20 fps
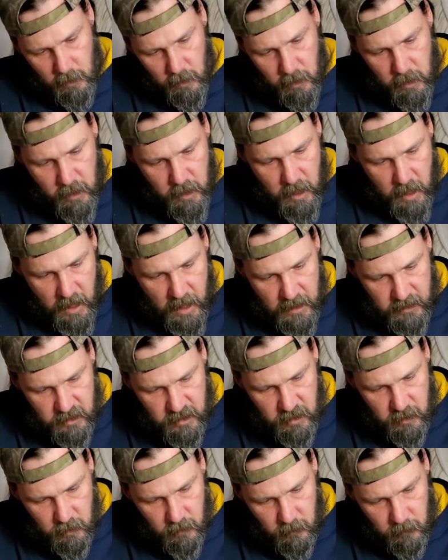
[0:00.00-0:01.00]
not
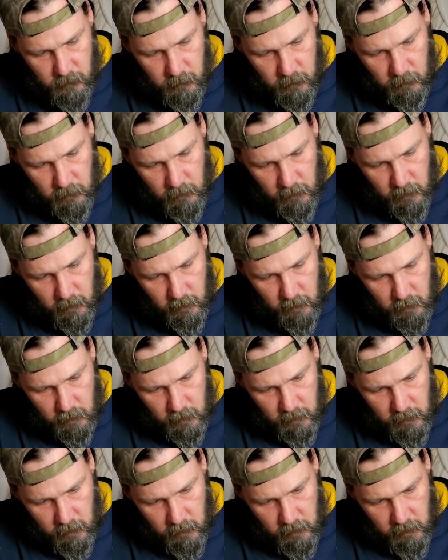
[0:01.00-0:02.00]
to
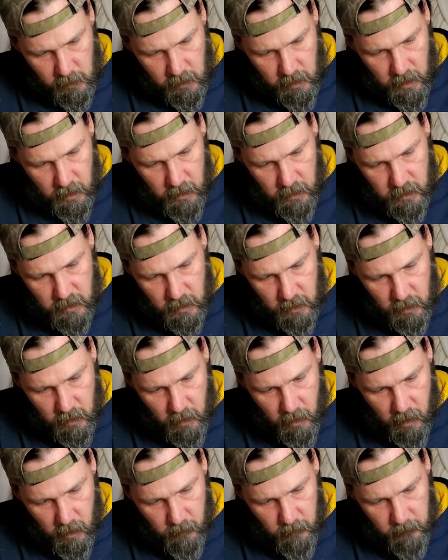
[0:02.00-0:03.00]
cut into the
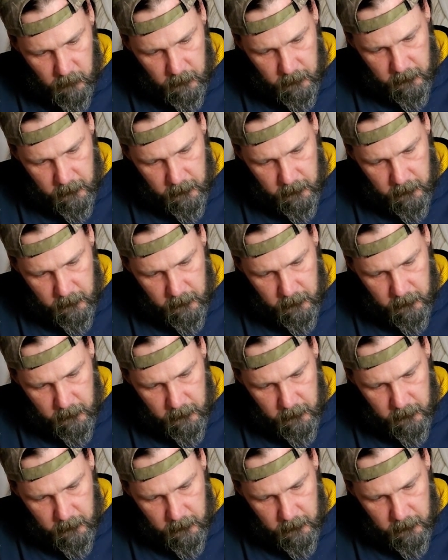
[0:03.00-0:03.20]
carbon.